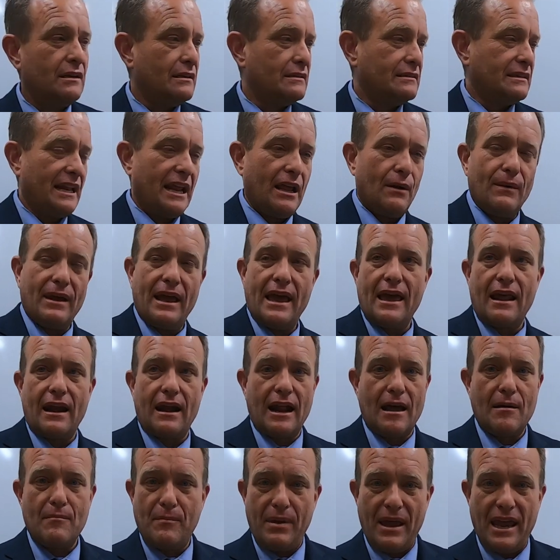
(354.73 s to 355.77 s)
Today we added
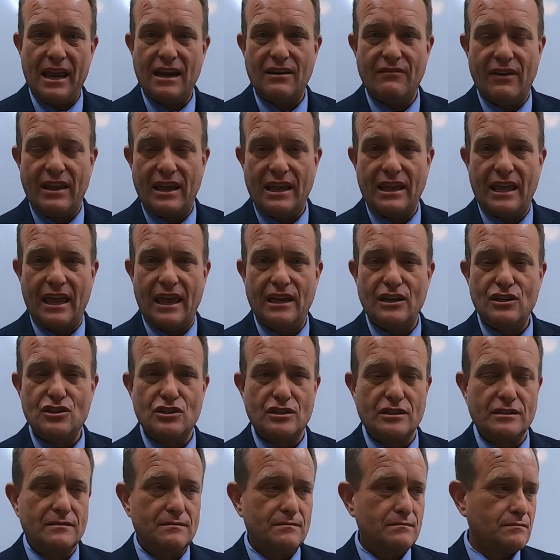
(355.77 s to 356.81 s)
on paid
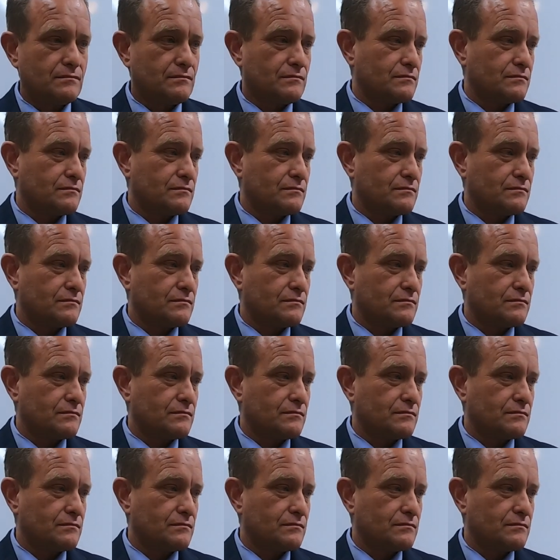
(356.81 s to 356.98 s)
vacation.